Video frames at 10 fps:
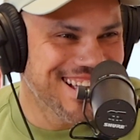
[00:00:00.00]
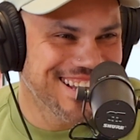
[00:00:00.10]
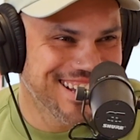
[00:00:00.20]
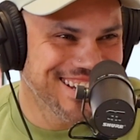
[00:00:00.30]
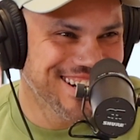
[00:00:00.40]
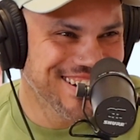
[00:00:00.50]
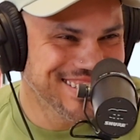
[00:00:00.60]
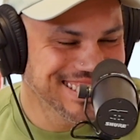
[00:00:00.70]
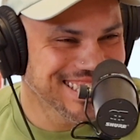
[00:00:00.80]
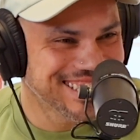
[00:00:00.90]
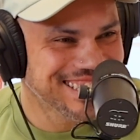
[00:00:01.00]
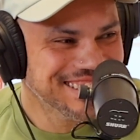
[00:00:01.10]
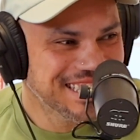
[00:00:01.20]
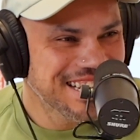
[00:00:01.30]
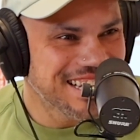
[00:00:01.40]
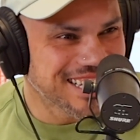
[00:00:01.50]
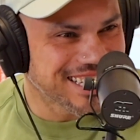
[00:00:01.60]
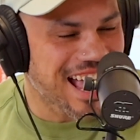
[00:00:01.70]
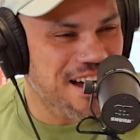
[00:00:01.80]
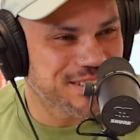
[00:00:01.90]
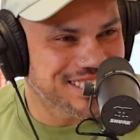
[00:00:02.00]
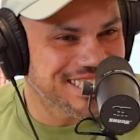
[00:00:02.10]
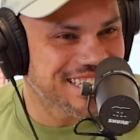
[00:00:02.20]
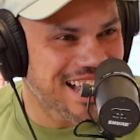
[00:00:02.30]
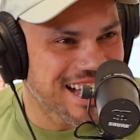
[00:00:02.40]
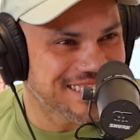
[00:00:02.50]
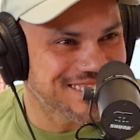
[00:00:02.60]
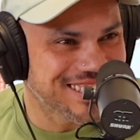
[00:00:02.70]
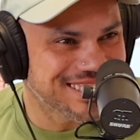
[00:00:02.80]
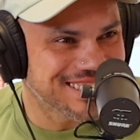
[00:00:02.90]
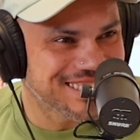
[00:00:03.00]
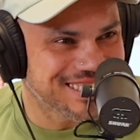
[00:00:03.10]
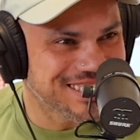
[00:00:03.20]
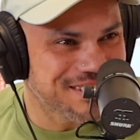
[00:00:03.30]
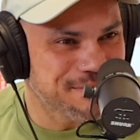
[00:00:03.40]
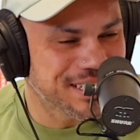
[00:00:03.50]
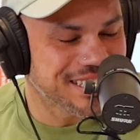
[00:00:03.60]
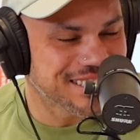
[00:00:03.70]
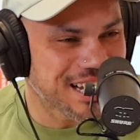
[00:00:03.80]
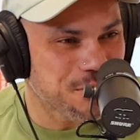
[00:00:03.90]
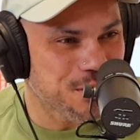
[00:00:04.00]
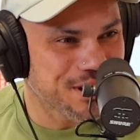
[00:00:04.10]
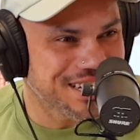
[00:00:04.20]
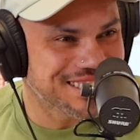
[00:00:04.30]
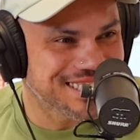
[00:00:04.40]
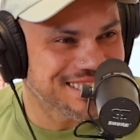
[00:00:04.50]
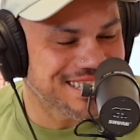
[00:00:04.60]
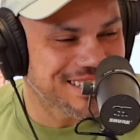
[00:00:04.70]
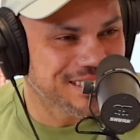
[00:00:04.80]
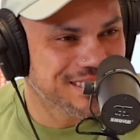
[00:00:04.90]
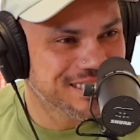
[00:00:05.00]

You know what I mean? Like how is he going to handle it? Because I worry it's in there.